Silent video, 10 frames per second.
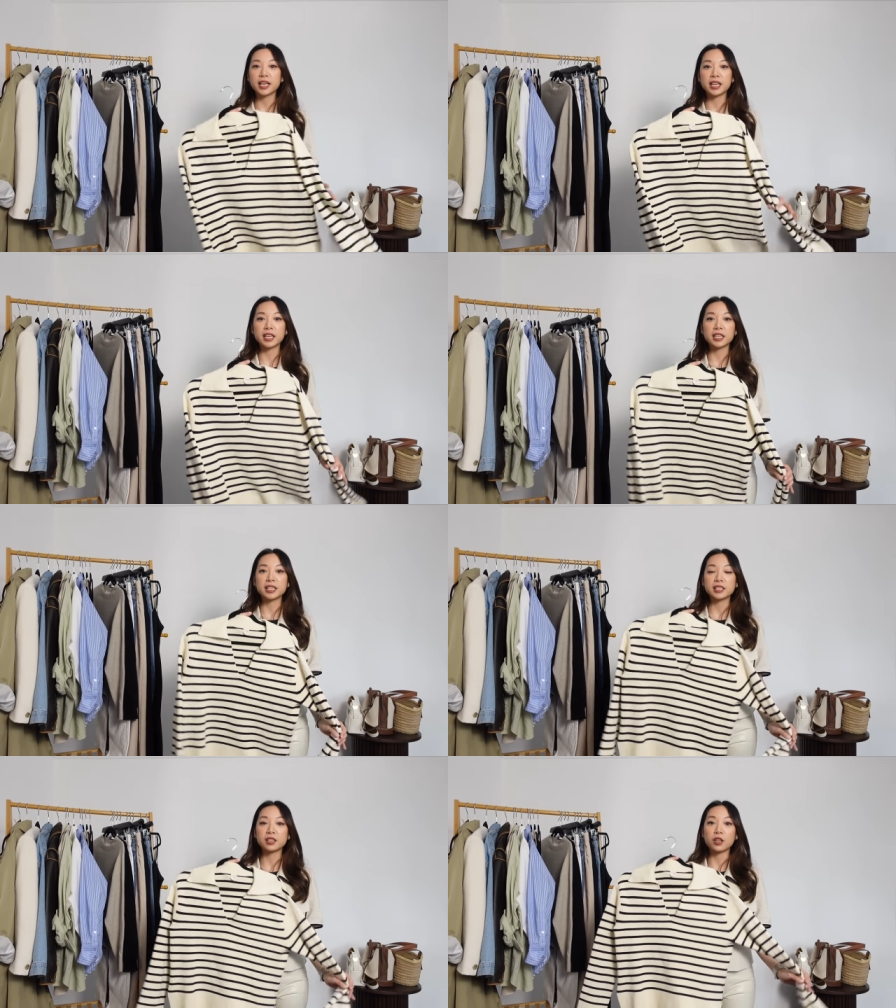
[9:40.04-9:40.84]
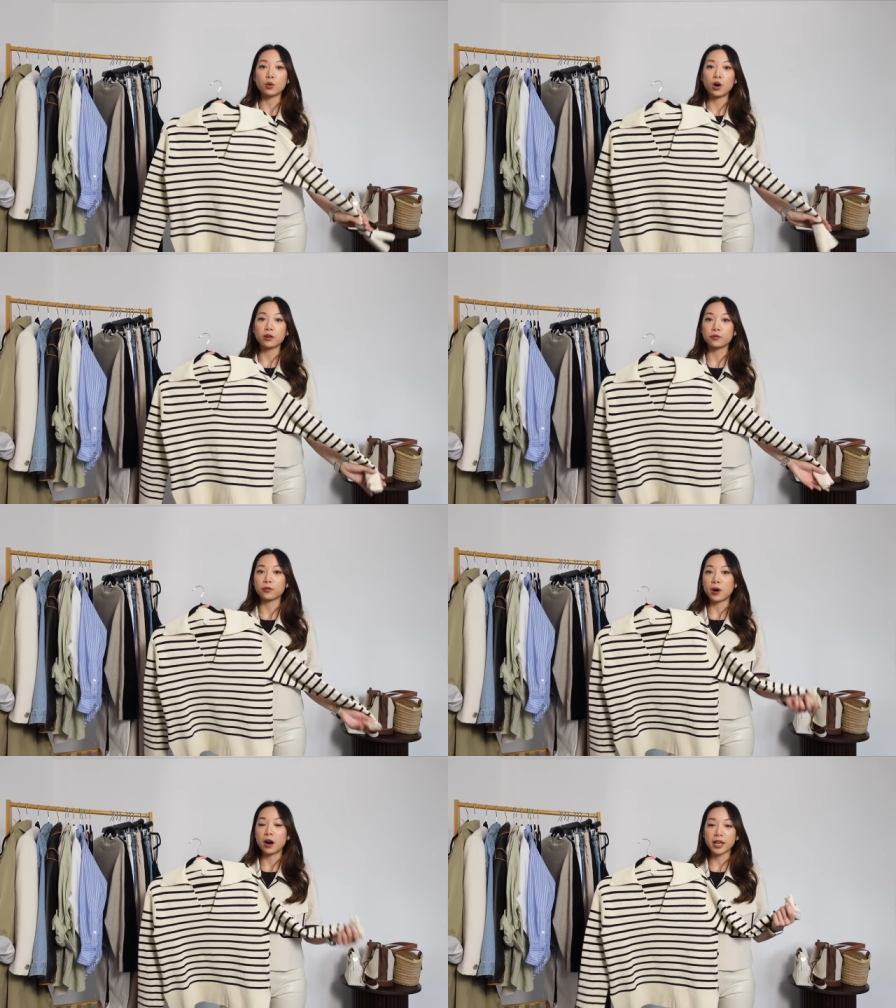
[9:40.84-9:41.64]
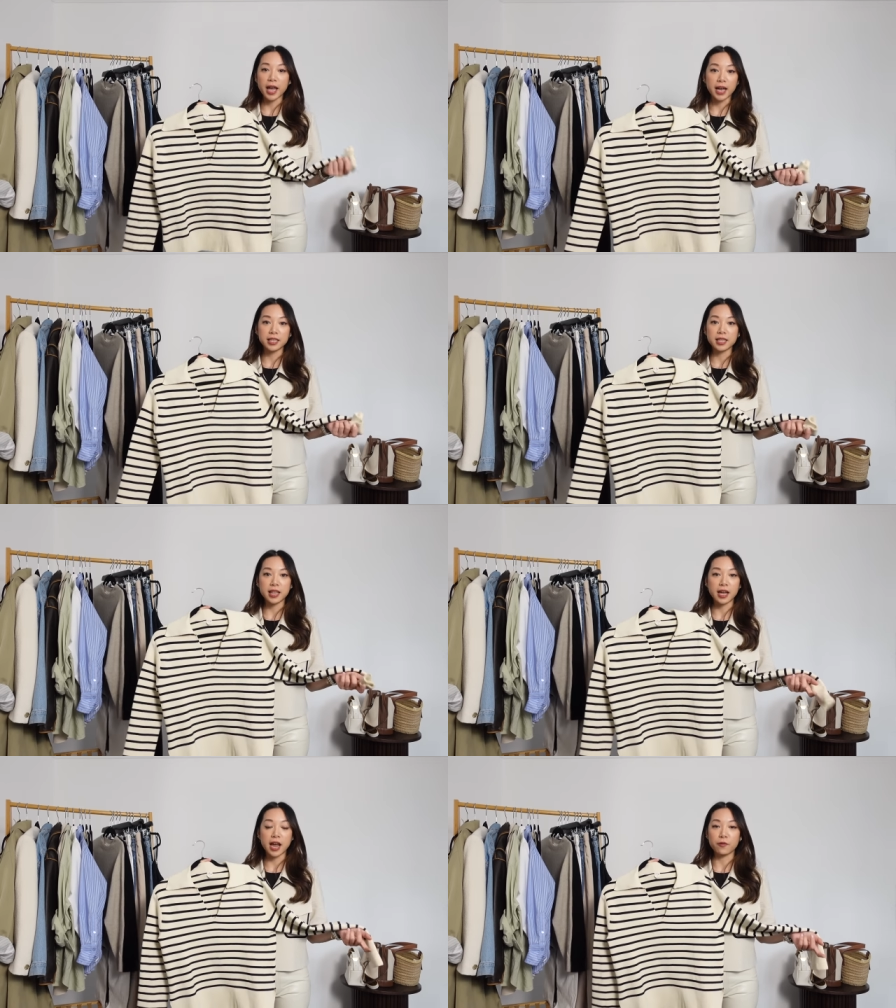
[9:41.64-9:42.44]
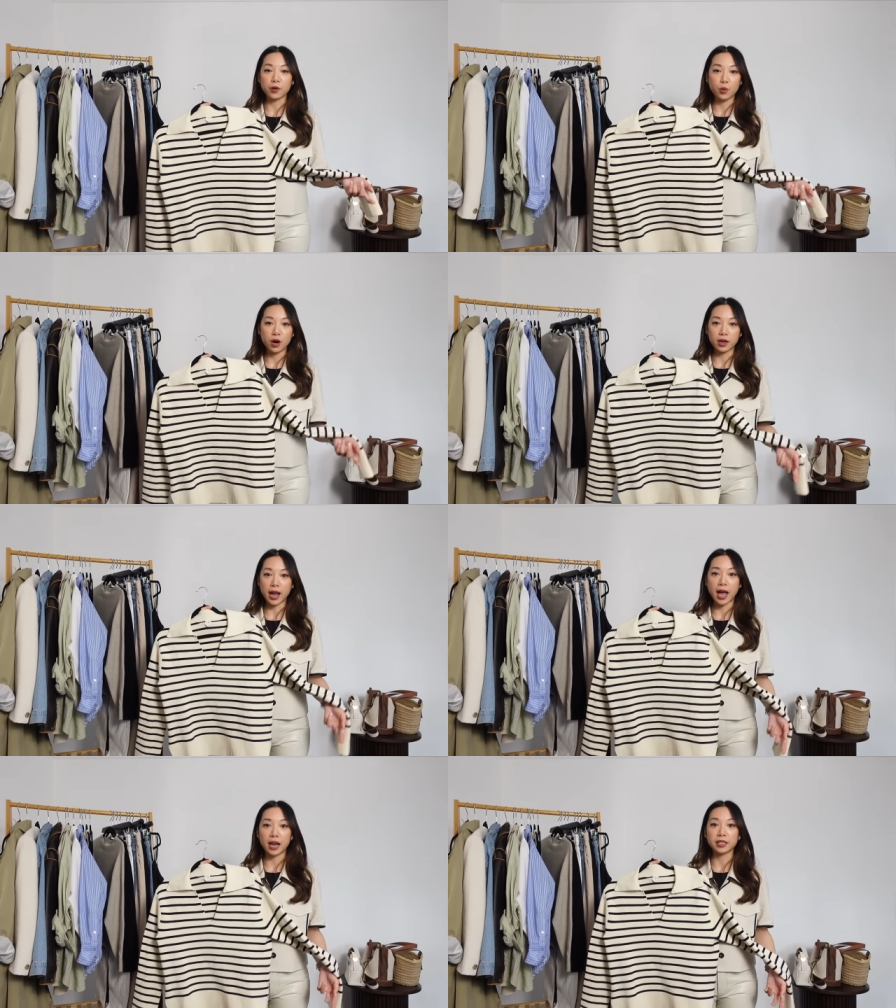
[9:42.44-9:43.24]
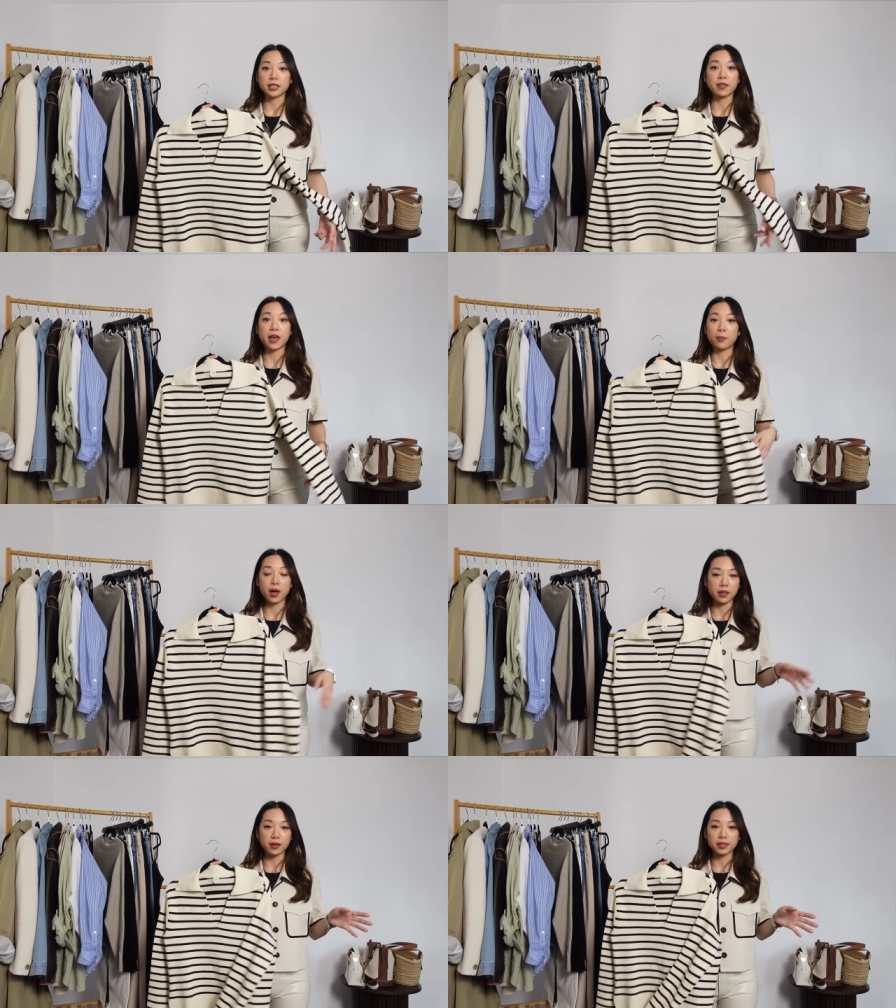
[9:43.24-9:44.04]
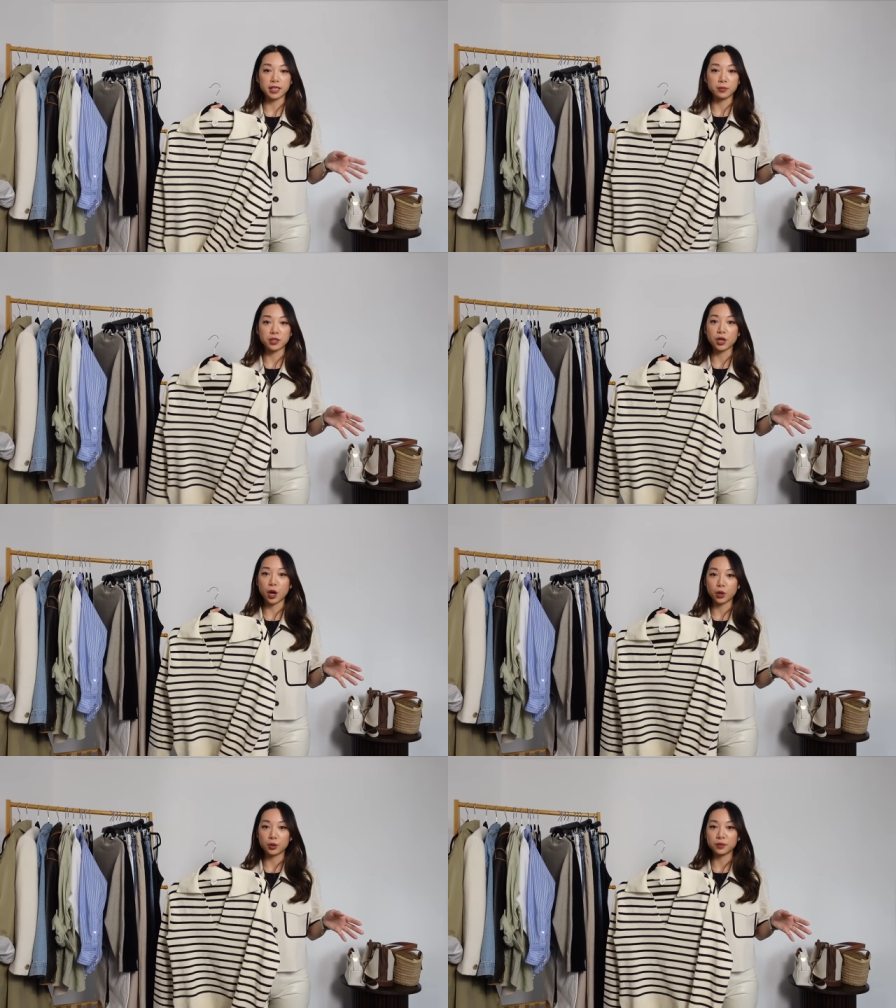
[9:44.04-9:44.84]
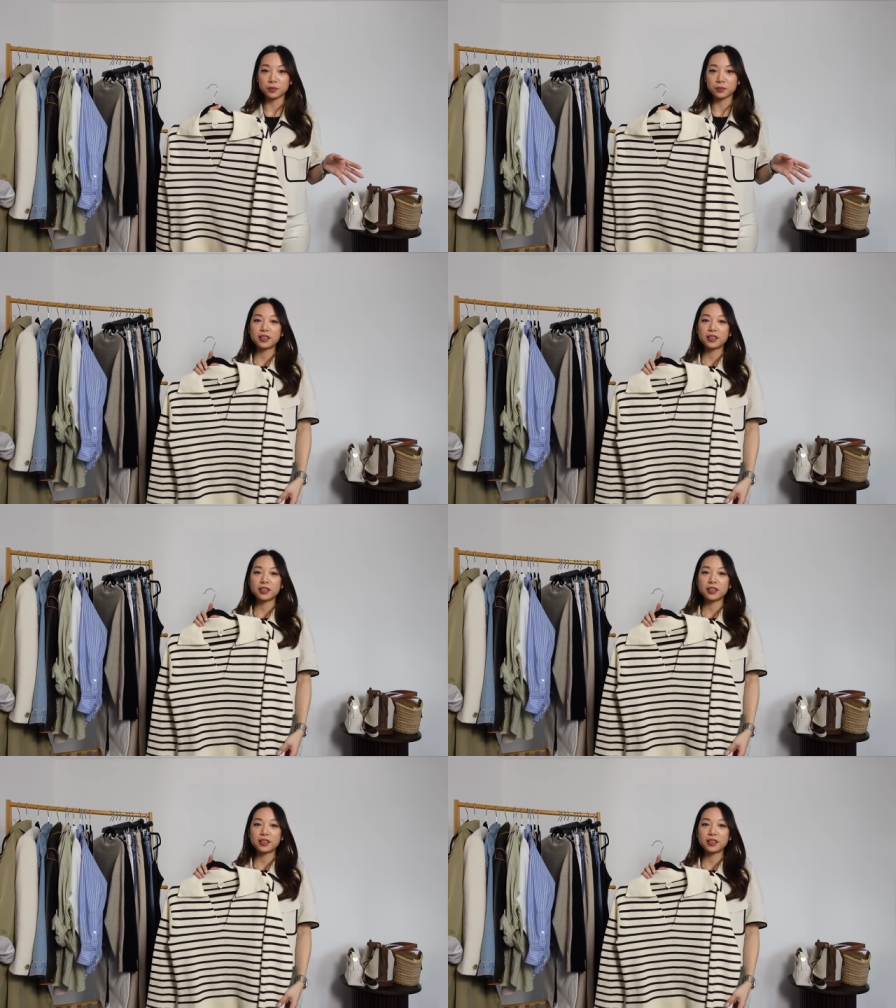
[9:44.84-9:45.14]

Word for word: is the one from Arket that everyone and their mother seems to own.